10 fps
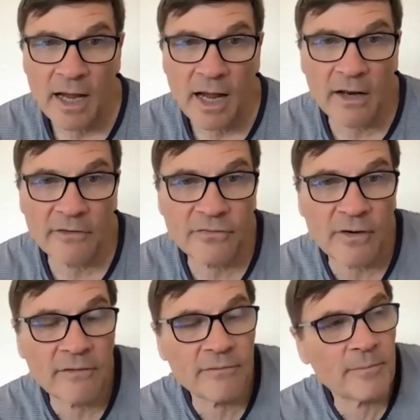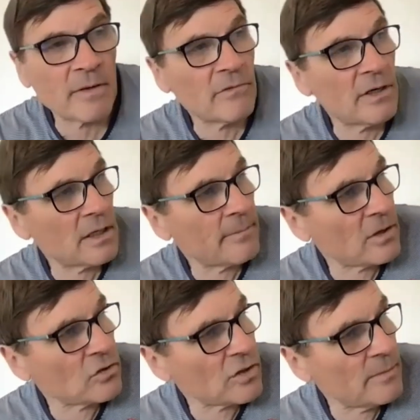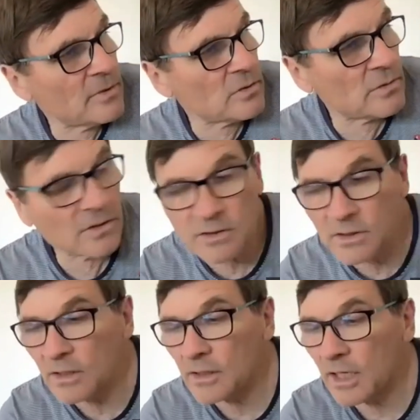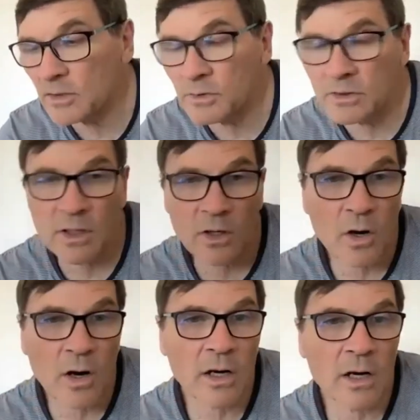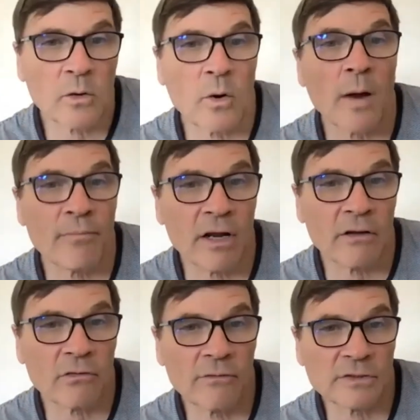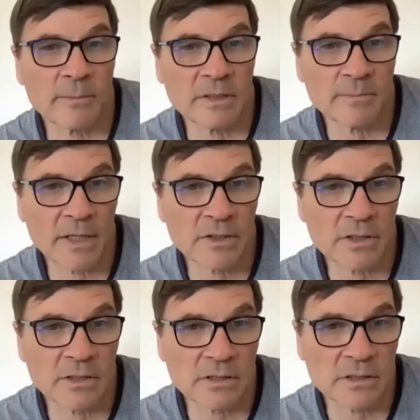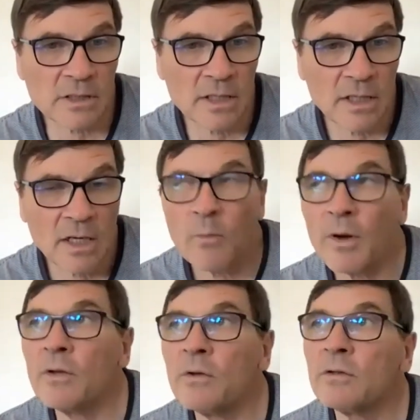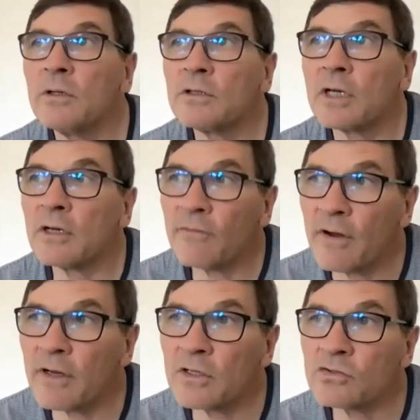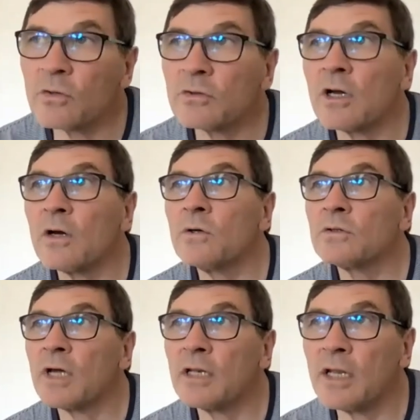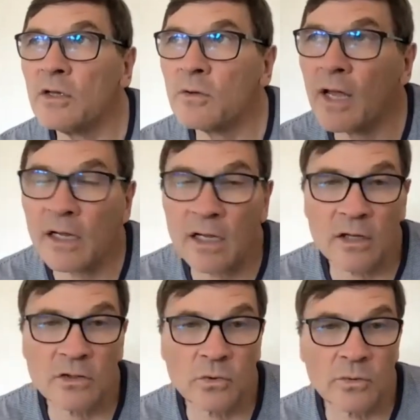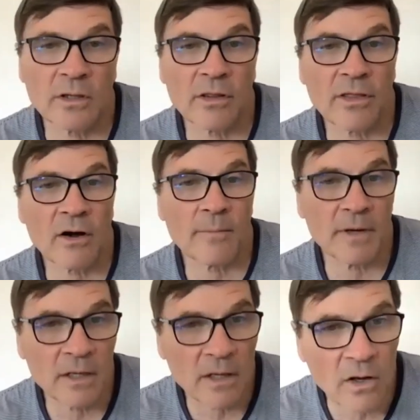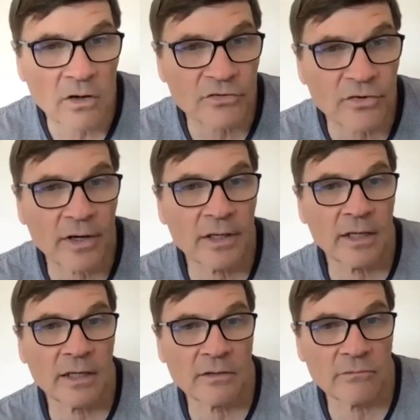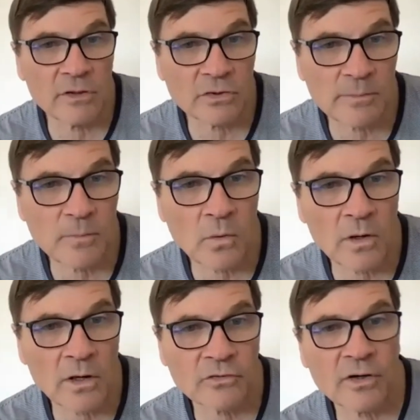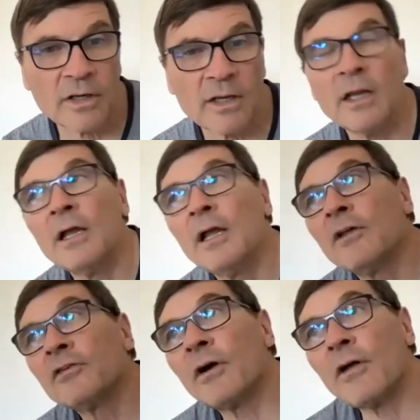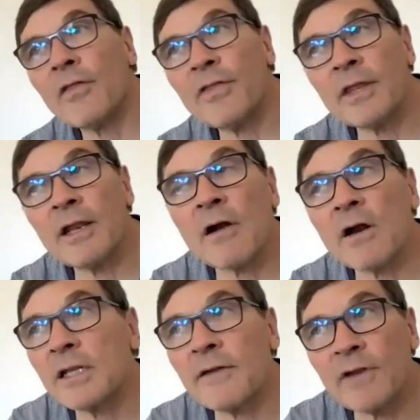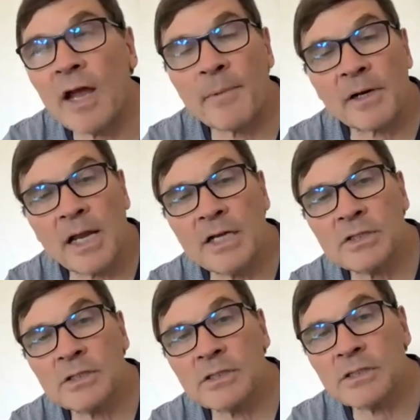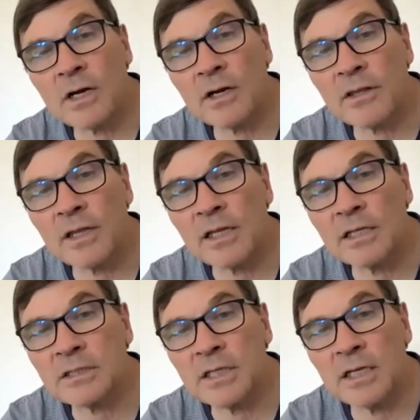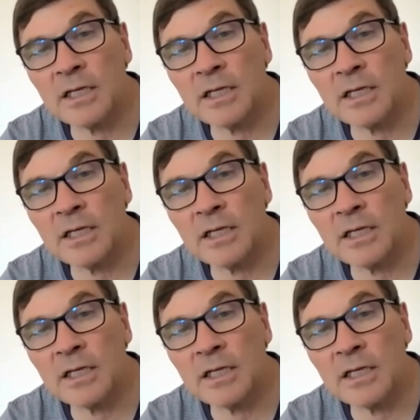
and I've, I've been reading about treatments for psychedelics, which are kind of quite a breakthrough for some of these patients, mm-hmm. where you, you take a very controlled dose and then you get talking therapy alongside it and real support alongside it. So I, I think there are definite applications. I think it's